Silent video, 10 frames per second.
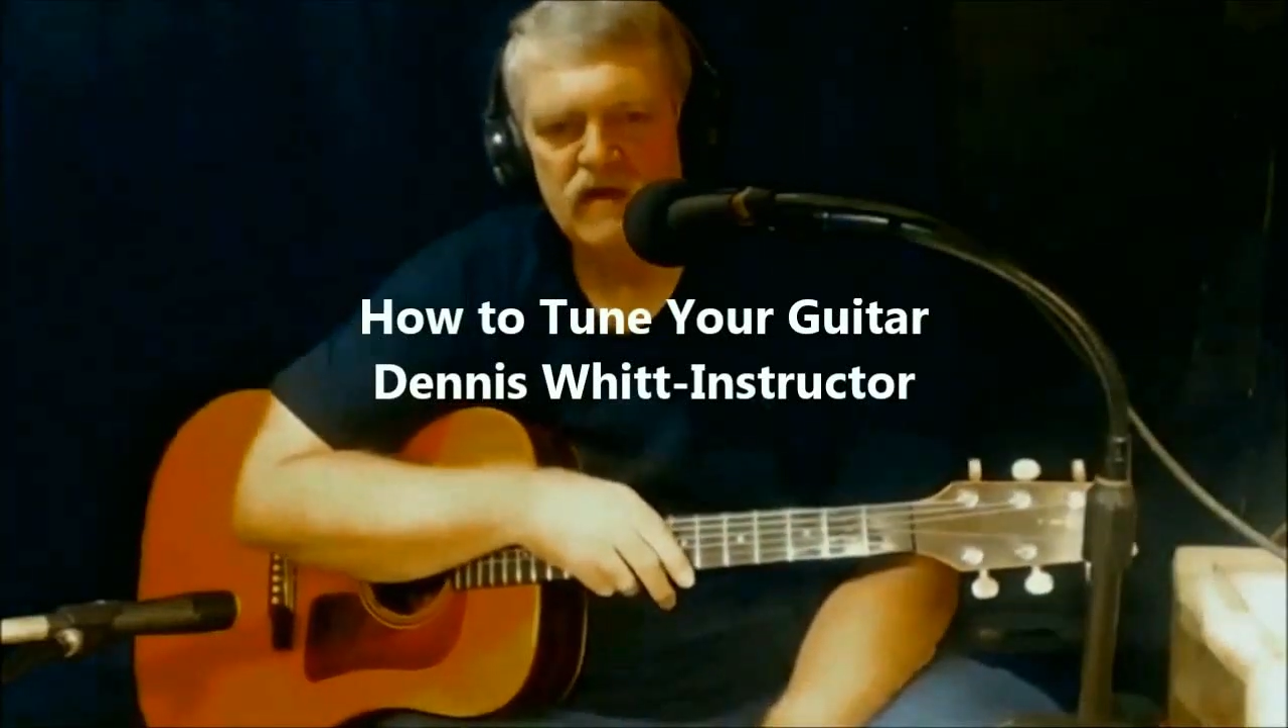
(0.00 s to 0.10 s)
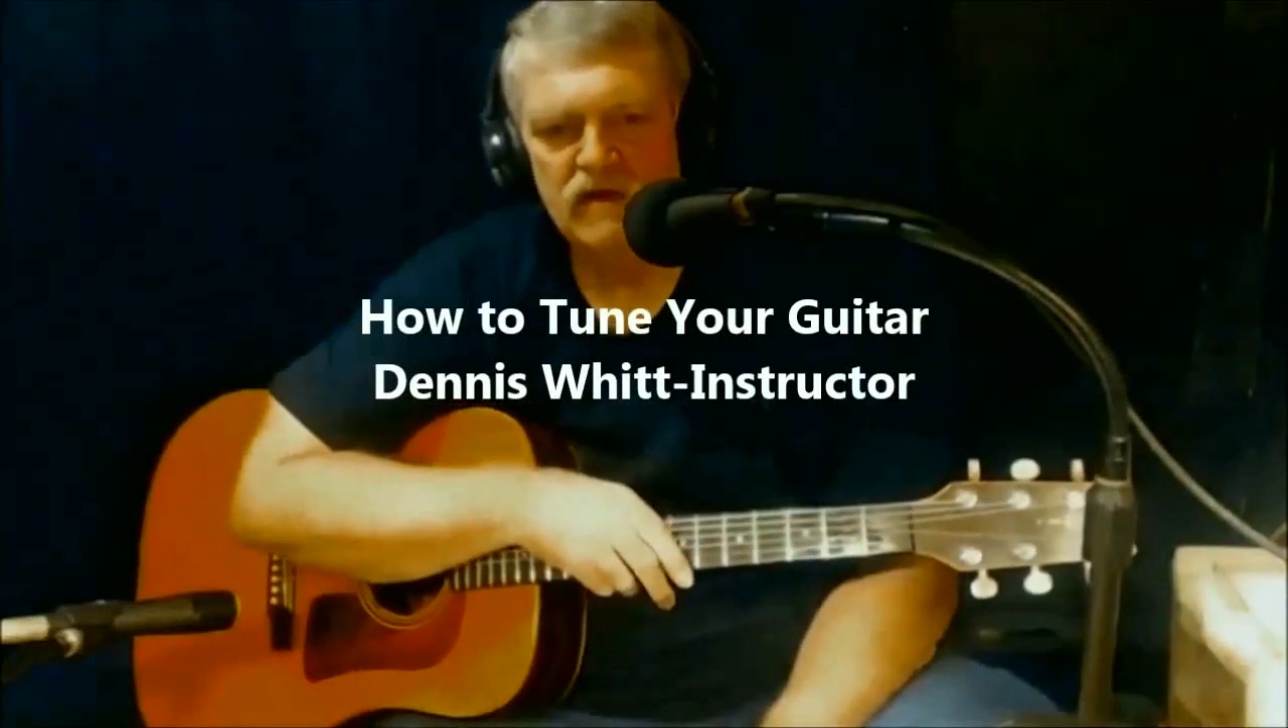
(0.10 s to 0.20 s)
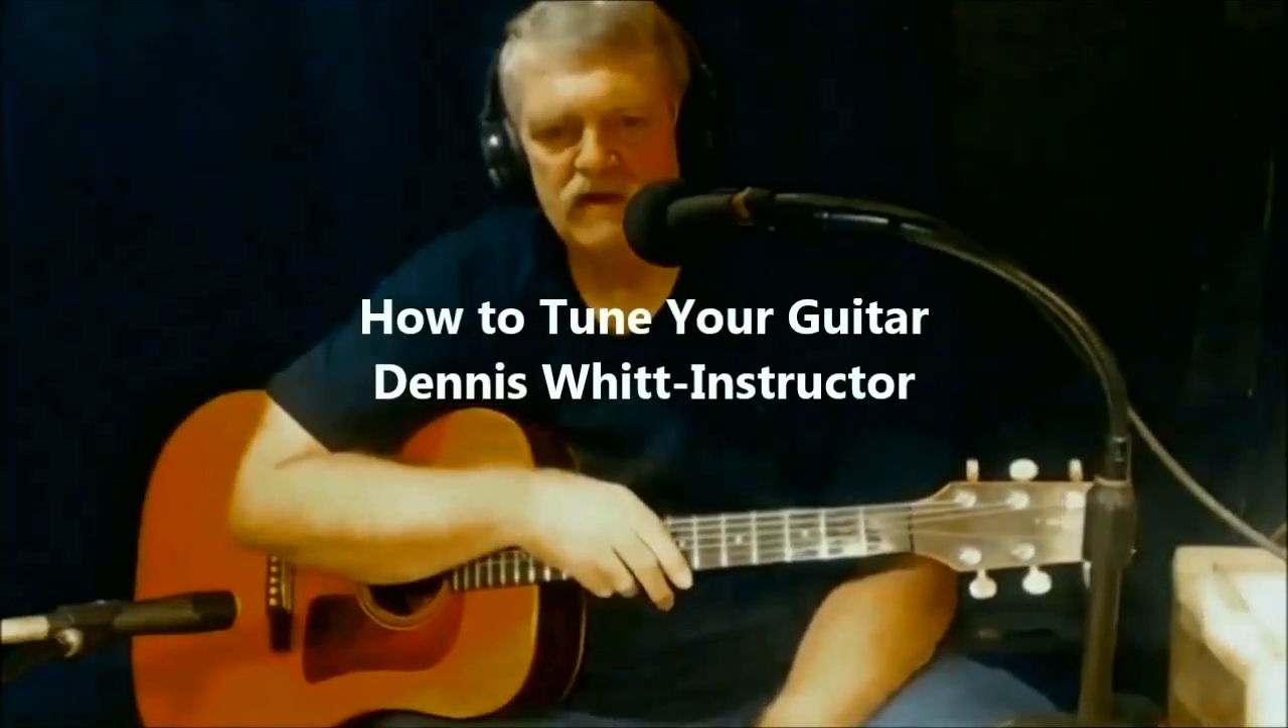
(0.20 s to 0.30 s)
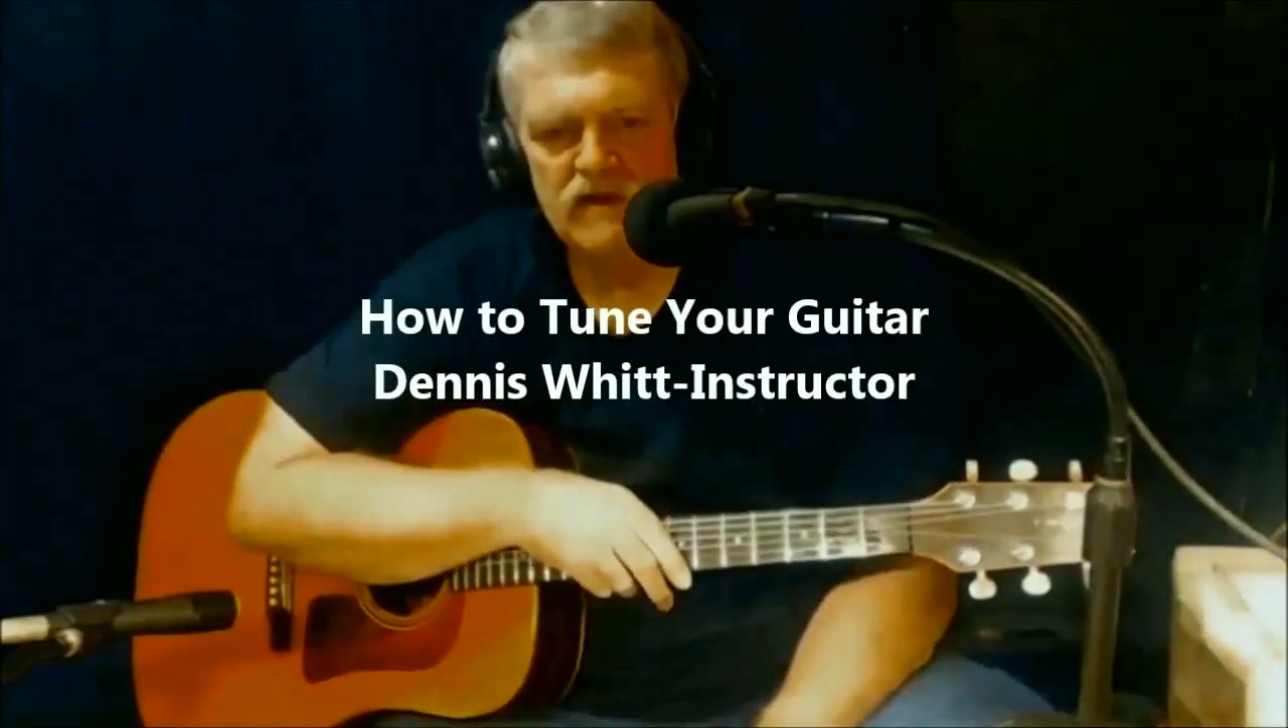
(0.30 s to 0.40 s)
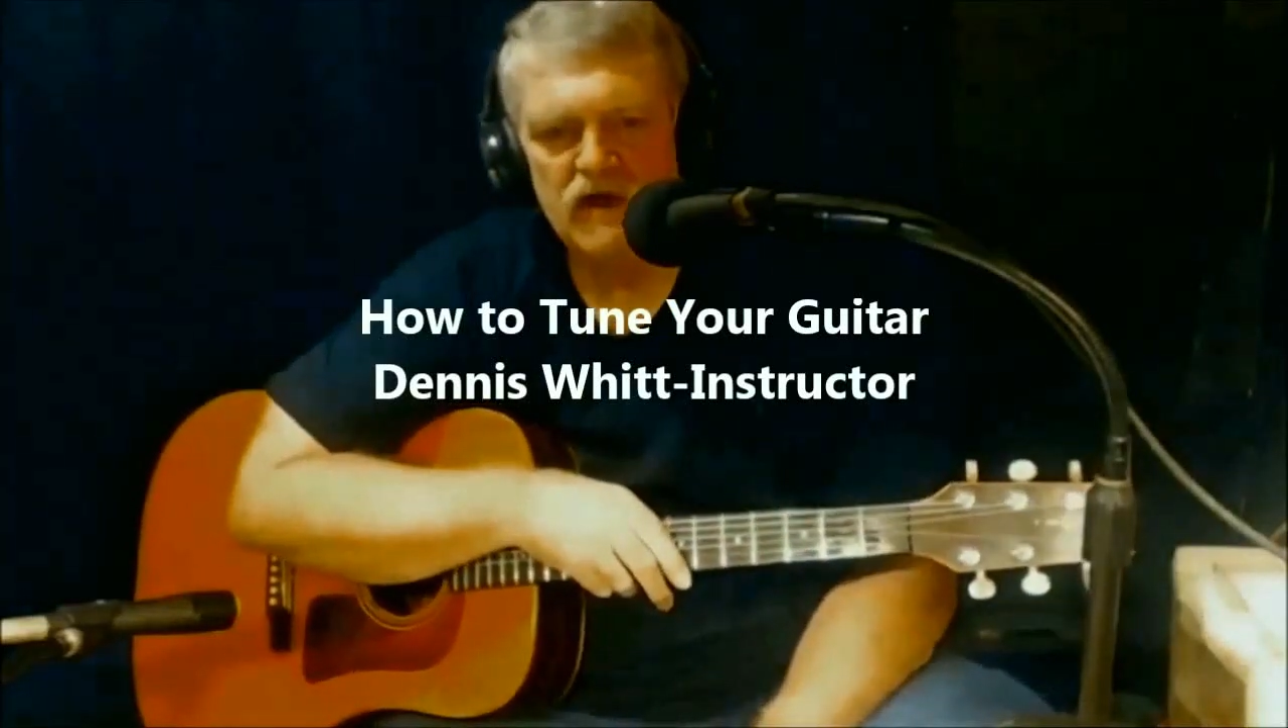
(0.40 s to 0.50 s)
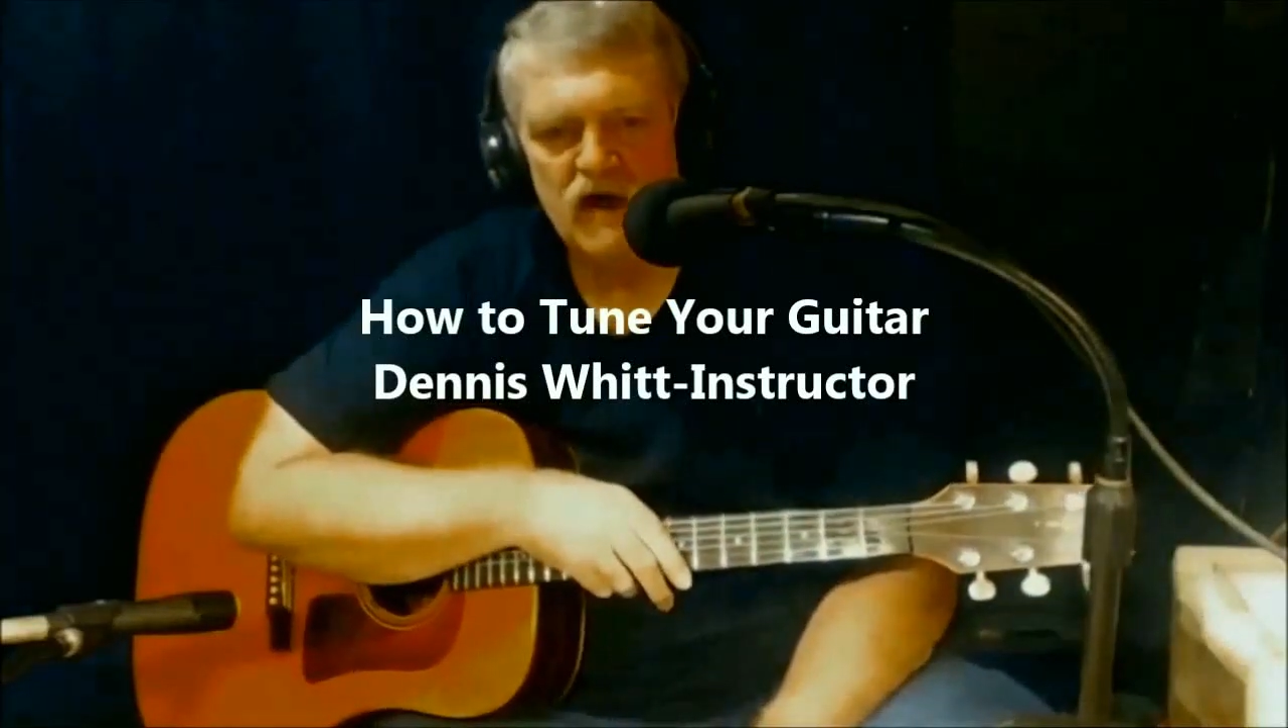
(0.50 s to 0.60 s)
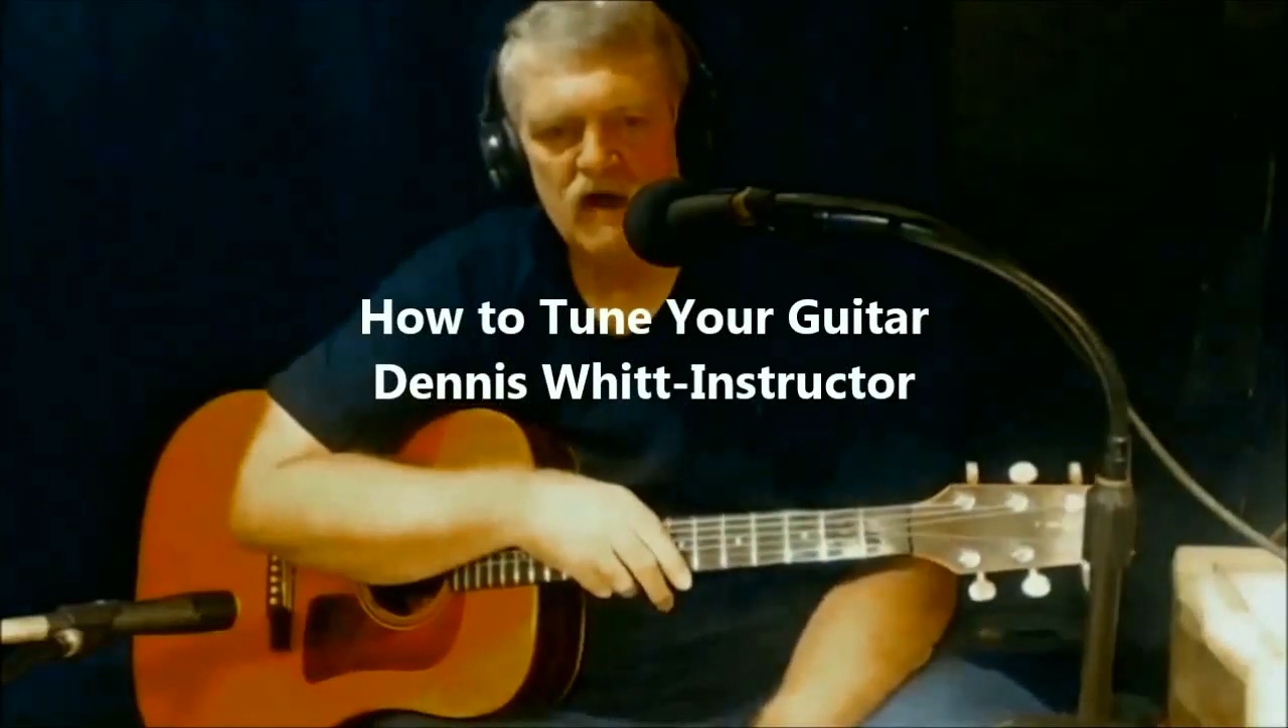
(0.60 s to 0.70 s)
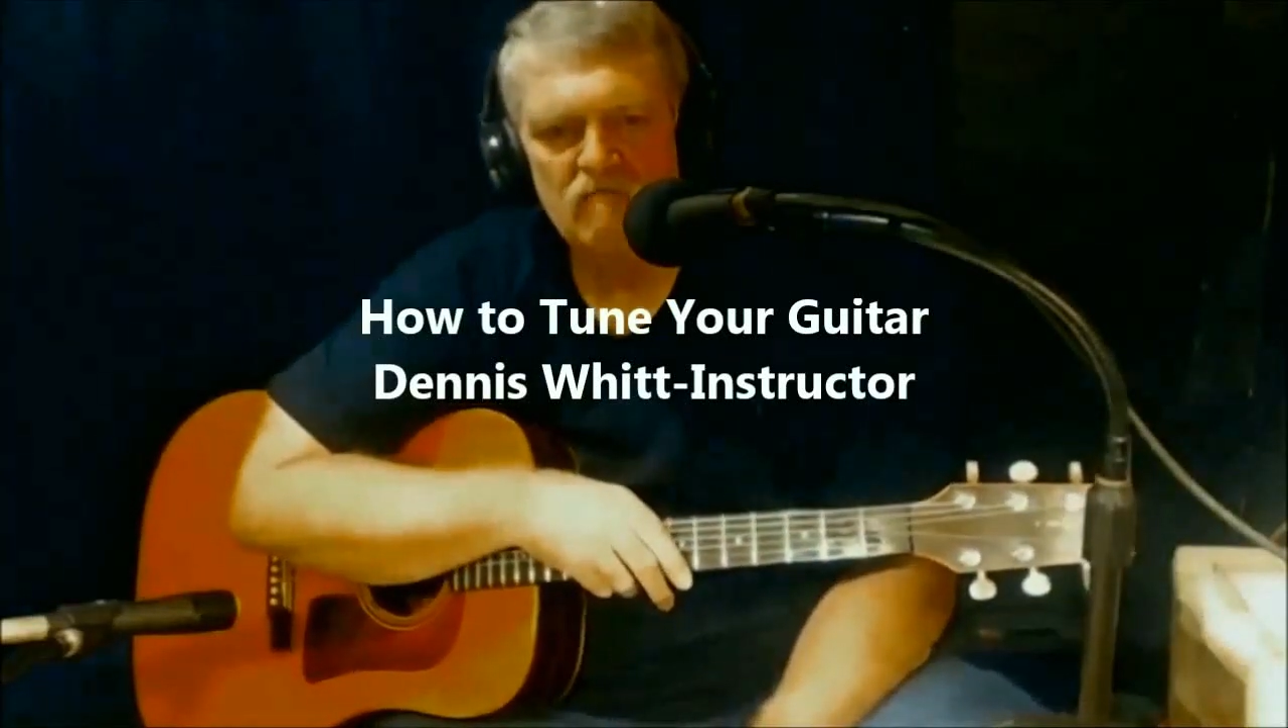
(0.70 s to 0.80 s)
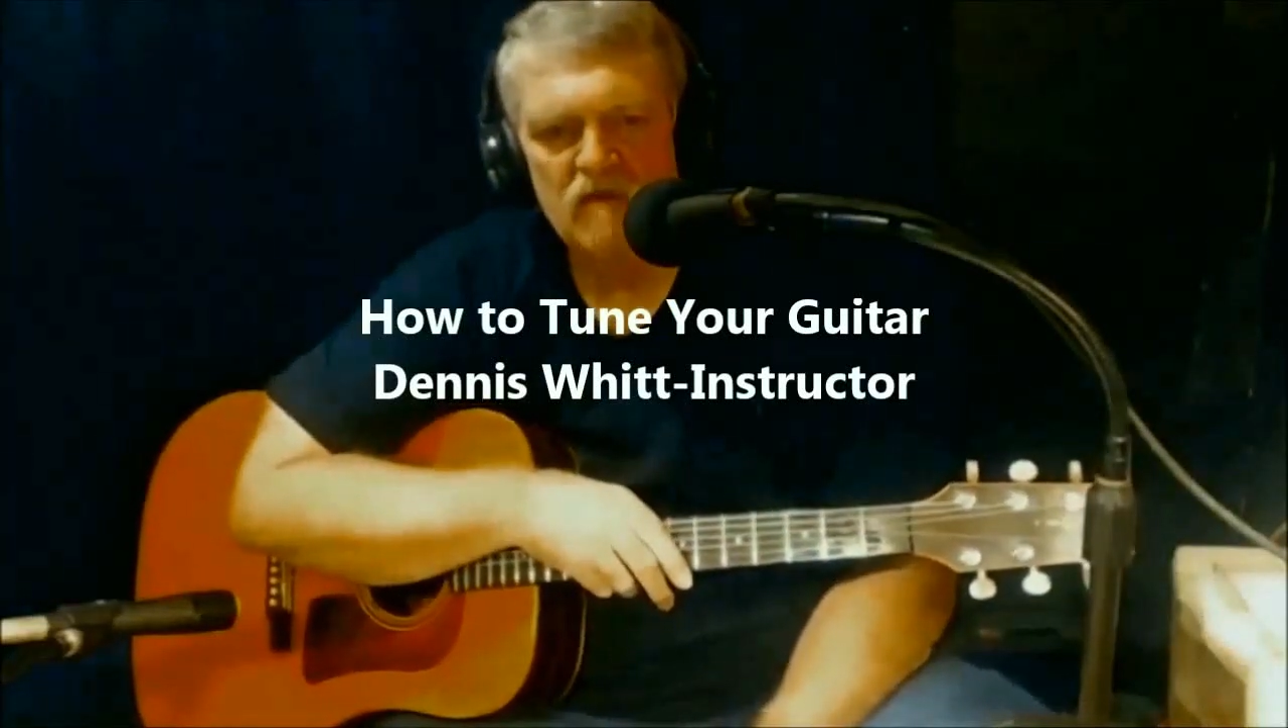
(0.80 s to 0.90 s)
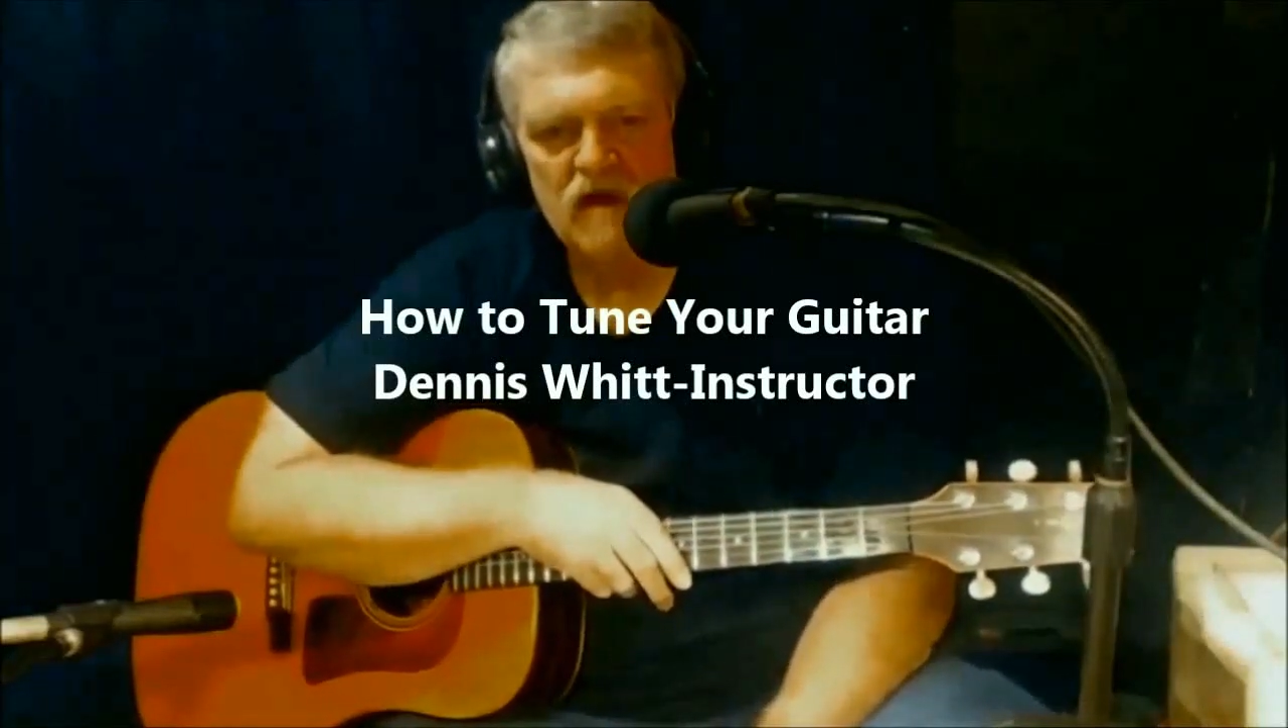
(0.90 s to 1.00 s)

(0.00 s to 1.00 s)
your guitar.